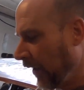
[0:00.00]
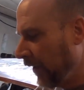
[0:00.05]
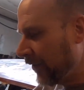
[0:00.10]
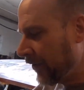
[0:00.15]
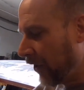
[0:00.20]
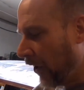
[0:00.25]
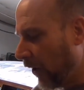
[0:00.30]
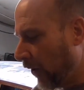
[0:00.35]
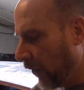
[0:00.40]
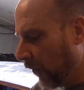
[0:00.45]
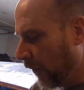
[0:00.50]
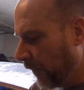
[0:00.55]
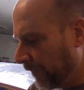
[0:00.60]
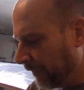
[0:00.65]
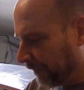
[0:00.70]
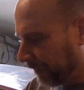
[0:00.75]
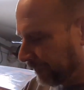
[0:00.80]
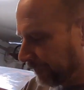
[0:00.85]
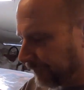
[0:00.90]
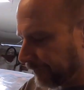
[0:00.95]
So
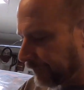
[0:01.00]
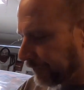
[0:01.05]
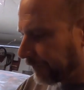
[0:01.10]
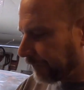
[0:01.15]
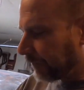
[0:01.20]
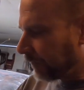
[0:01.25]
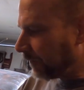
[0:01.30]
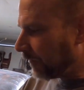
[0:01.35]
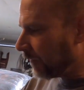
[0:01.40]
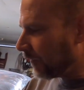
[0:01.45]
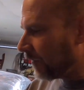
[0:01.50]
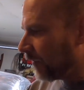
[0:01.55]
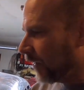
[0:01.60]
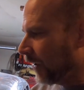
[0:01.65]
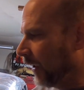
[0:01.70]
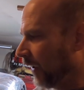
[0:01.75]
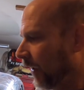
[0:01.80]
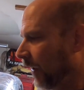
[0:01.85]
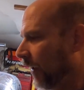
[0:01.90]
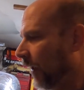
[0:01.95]

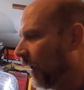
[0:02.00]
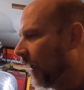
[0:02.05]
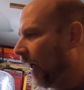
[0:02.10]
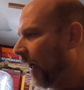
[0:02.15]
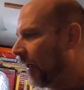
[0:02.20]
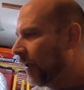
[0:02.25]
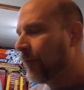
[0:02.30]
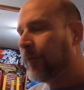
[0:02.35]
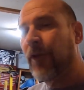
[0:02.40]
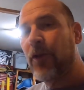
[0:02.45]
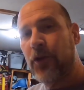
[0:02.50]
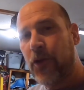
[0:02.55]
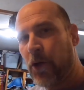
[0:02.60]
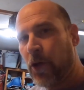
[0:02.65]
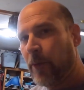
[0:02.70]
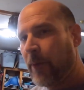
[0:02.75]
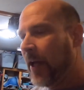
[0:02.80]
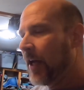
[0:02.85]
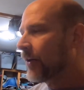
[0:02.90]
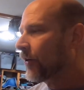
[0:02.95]
I am for
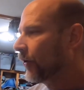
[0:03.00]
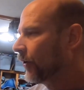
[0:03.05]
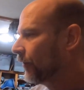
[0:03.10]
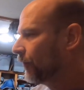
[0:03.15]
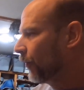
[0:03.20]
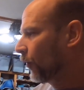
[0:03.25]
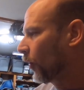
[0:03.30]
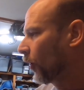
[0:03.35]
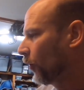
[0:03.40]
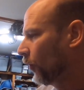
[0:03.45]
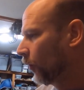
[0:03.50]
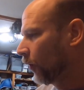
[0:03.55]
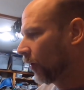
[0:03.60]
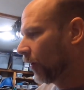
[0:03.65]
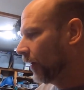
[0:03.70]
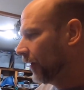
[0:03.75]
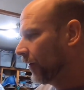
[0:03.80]
sure back on the four-door,